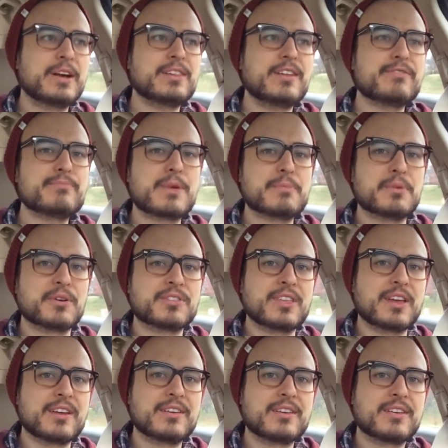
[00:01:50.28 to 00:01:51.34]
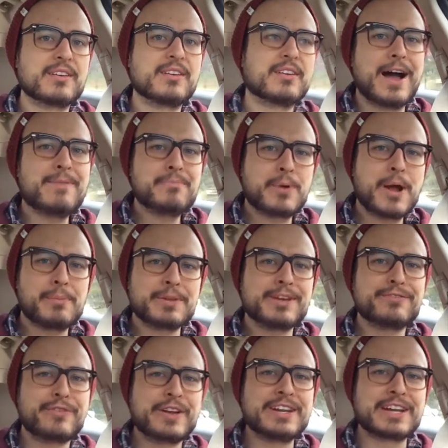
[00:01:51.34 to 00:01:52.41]
I love my birthday. I'm
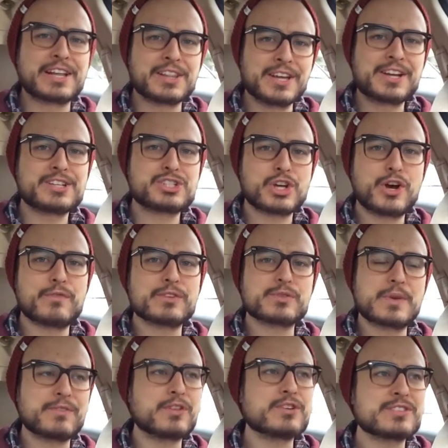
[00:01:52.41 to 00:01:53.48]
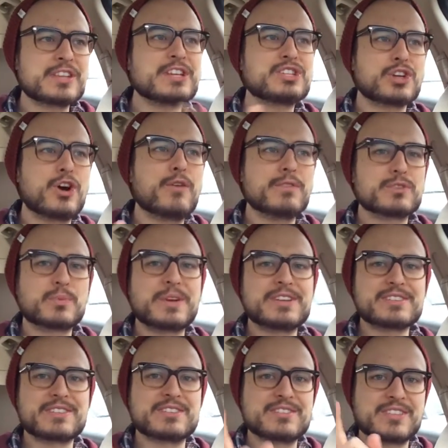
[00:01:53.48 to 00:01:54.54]
probably offending a lot of Jehovah's. If there's any Jehovah's
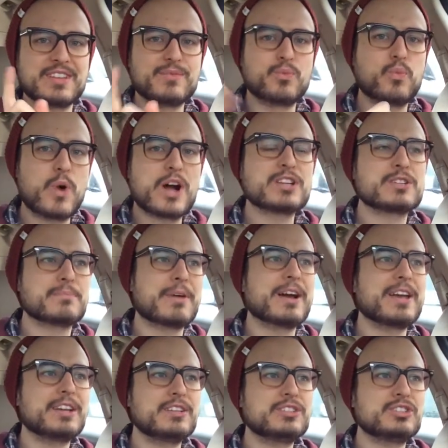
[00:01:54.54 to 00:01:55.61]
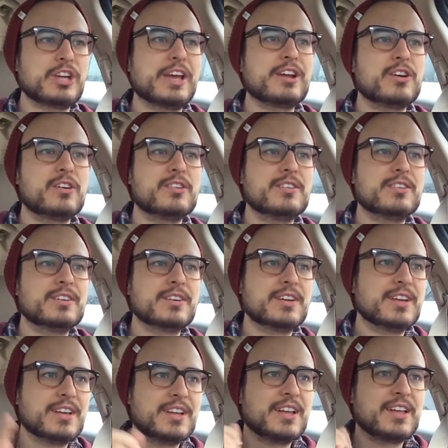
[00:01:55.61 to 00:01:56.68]
Witnesses that watch my channel,
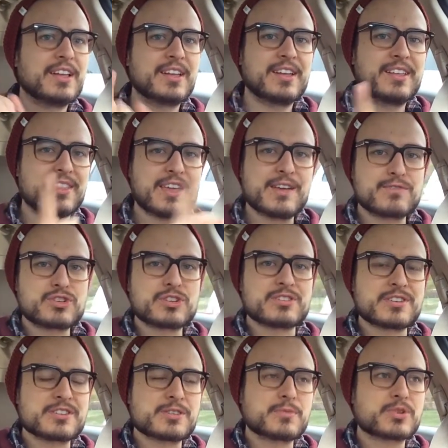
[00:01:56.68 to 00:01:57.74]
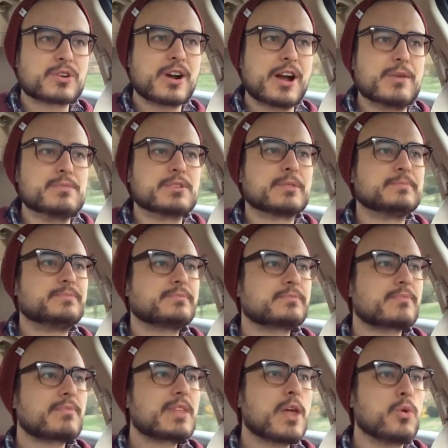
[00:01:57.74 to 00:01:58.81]
they have just unsubscribed.
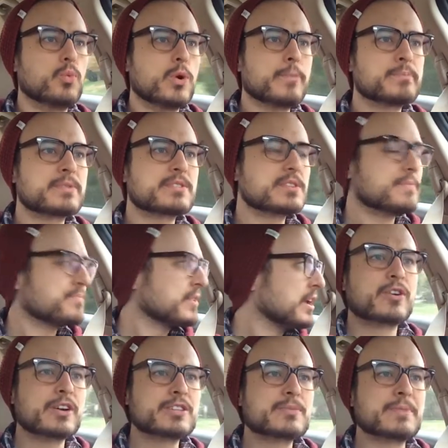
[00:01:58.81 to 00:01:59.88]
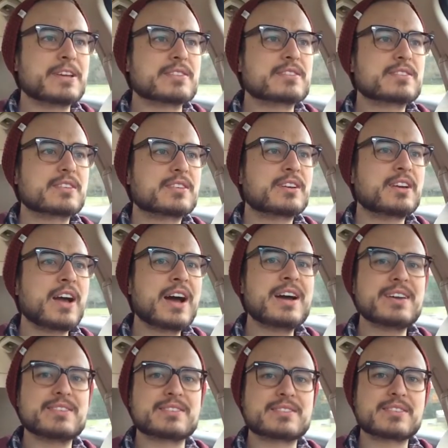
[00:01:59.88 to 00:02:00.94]
Whoops! Christmas,
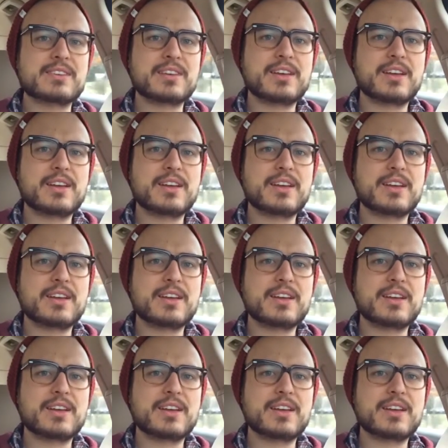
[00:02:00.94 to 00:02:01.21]
guys.